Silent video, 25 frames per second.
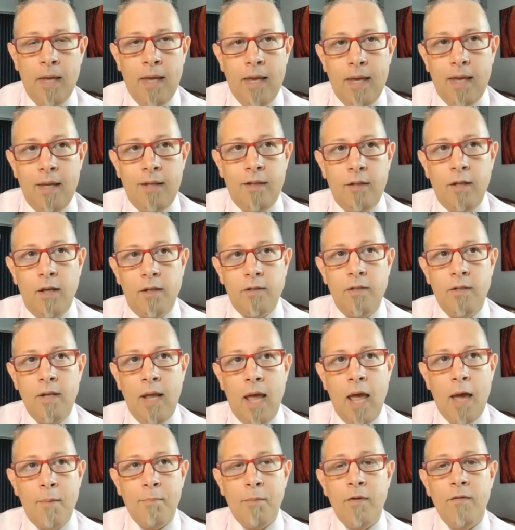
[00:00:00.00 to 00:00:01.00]
It doesn't
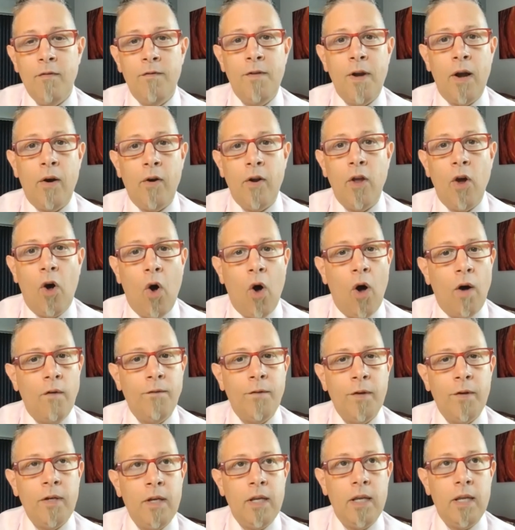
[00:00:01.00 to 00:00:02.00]
happen very
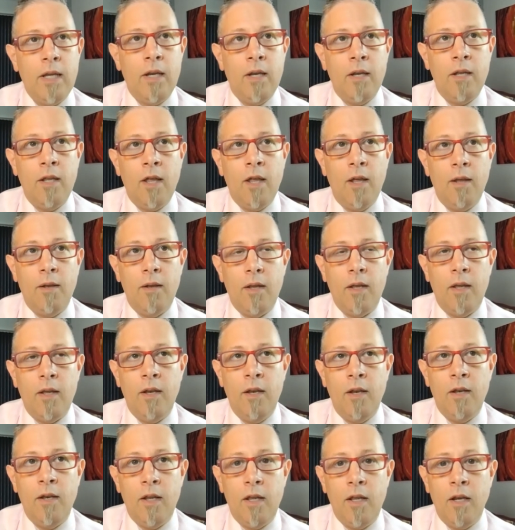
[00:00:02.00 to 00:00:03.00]
often
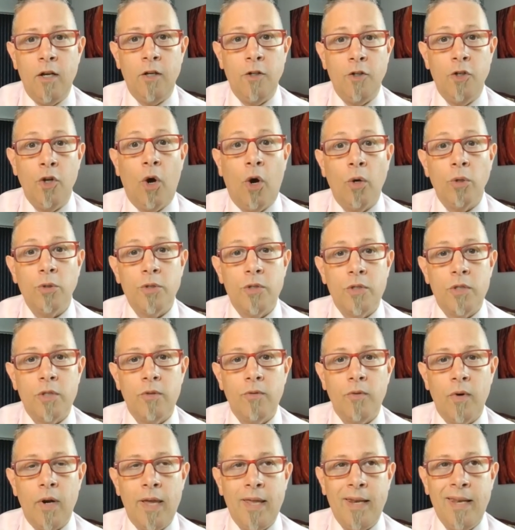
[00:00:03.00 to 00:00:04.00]
in adults,
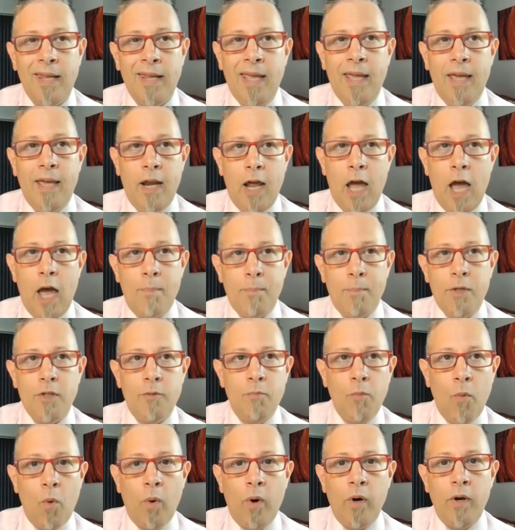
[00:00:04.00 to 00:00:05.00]
right? It happens
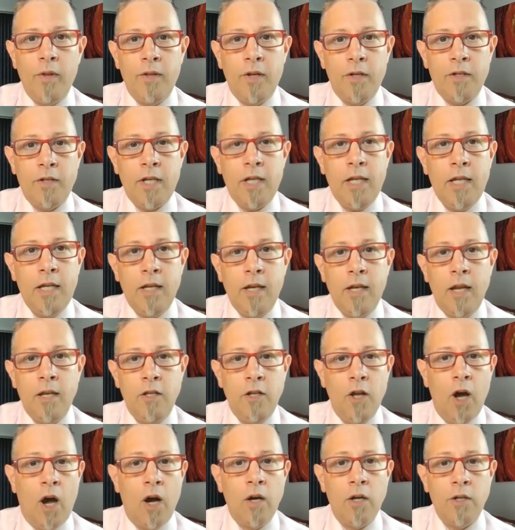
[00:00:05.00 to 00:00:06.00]
more in the teen and
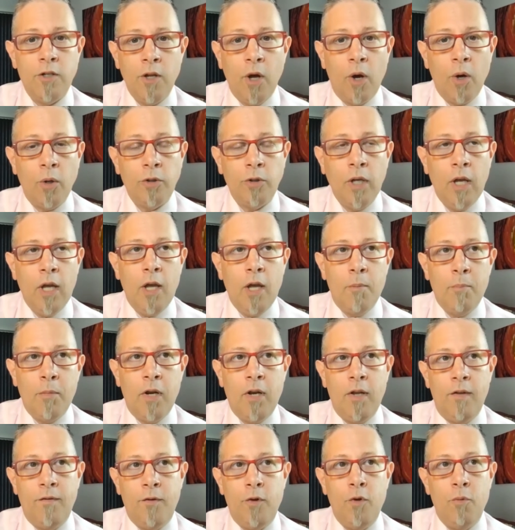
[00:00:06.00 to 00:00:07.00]
young adult. But
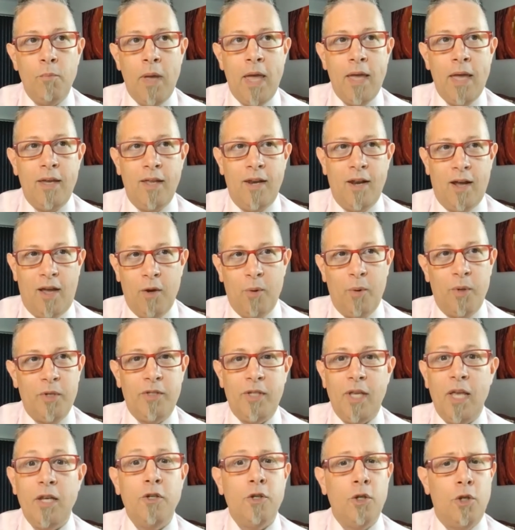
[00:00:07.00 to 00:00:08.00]
if you make it, I always
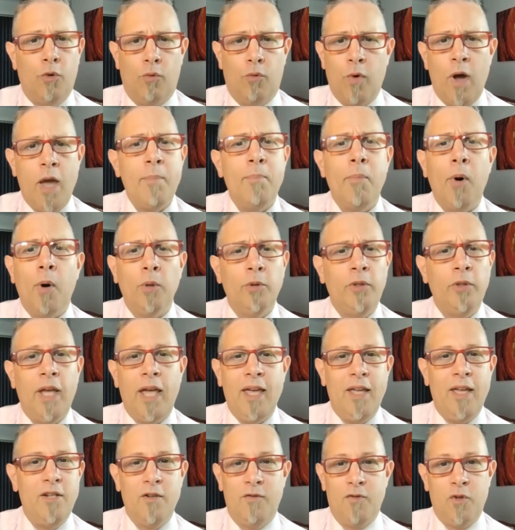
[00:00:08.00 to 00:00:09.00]
say, to the ripe old
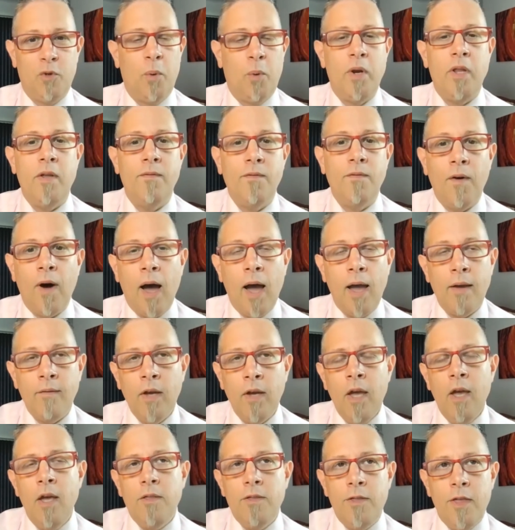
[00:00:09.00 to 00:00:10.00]
age of 25,
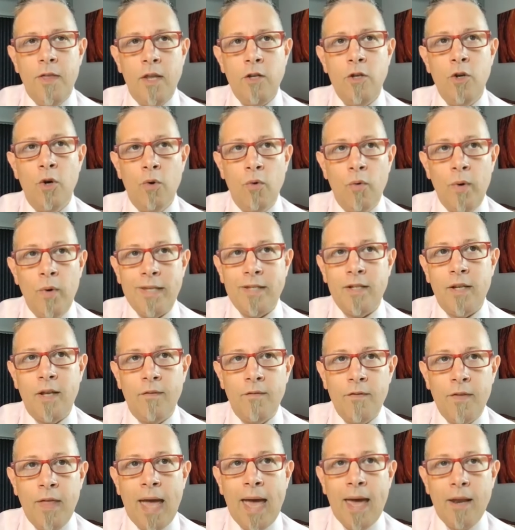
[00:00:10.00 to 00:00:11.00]
then your risk
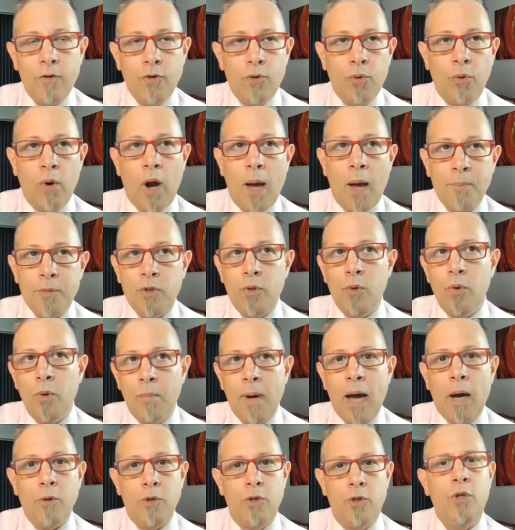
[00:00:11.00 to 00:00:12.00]
of that drops to
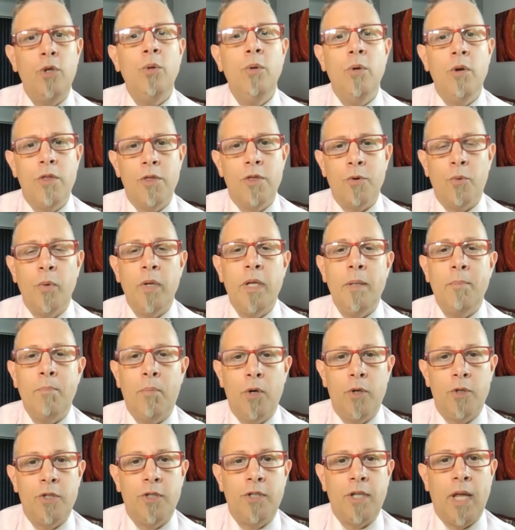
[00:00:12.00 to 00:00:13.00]
about 2 to
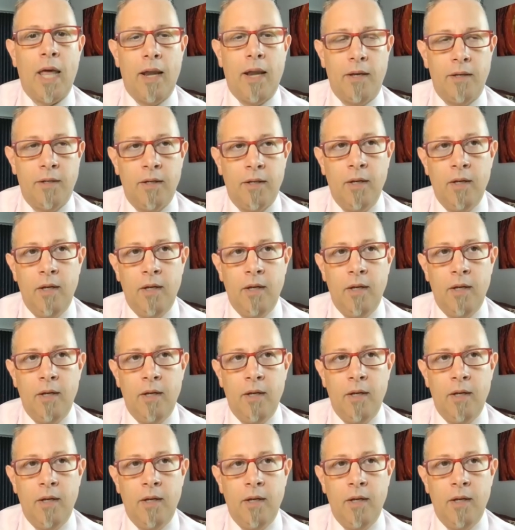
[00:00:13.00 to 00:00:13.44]
3%,